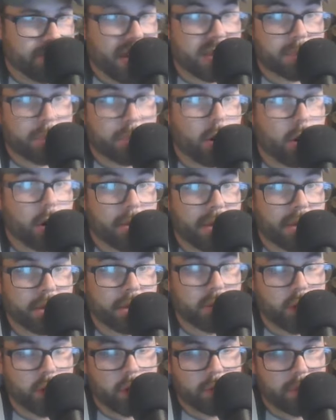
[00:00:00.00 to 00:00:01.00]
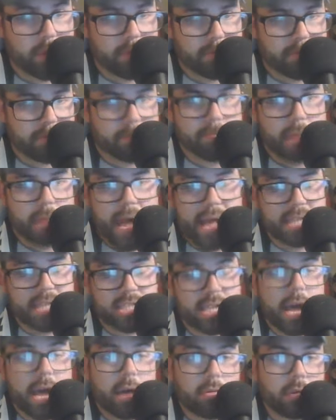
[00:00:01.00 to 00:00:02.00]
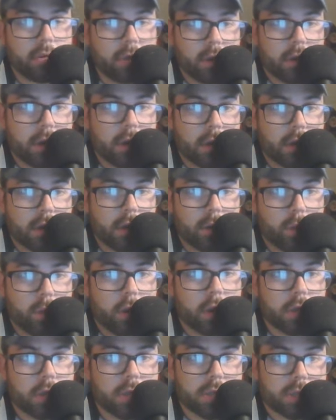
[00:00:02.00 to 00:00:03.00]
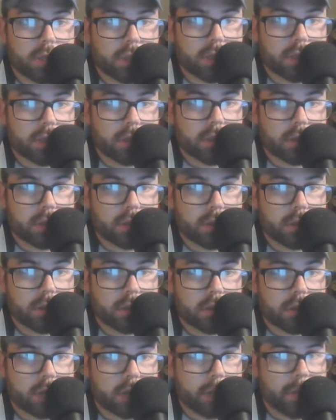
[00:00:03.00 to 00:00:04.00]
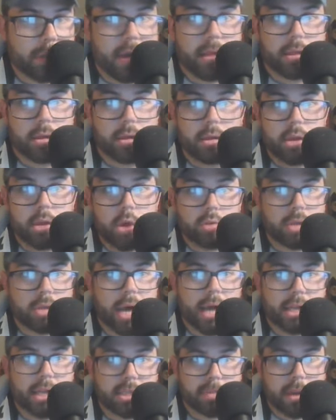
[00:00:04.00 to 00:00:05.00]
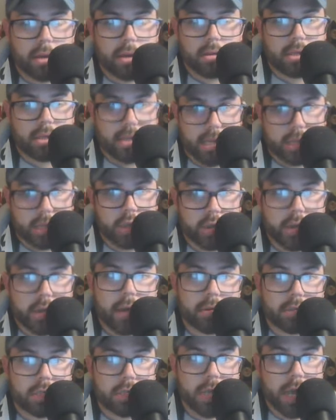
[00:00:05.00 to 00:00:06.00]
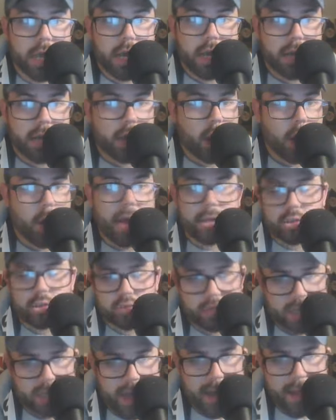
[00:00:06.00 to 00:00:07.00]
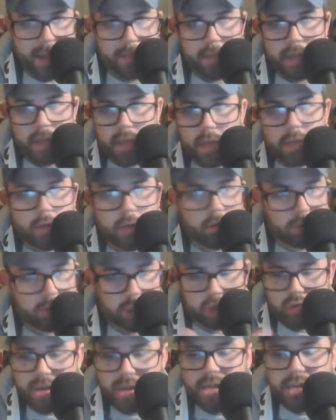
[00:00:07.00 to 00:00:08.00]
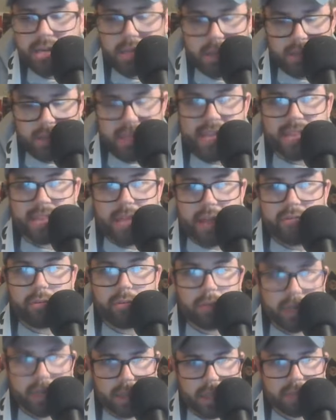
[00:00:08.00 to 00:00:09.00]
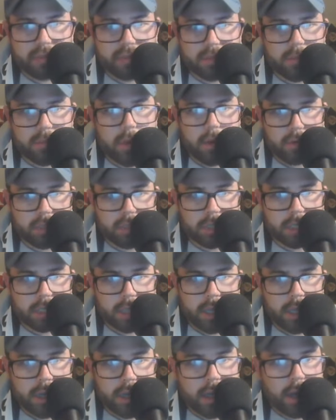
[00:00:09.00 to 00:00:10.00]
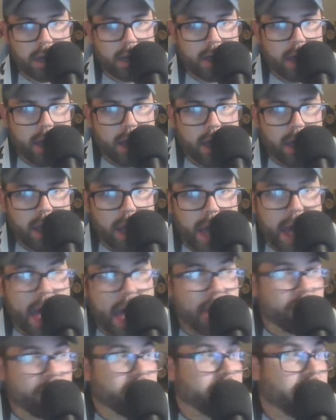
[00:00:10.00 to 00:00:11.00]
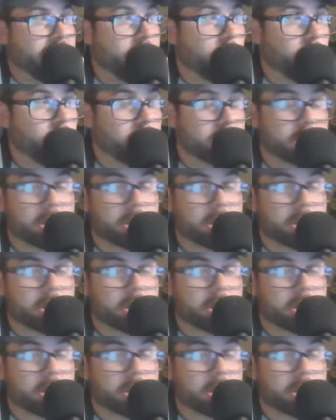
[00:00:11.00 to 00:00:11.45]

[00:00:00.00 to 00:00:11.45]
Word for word: best part about the tournament, hands down, was the no ties penalty kick shootouts. No extra time. Go straight into the thing that everybody loves the most. And there were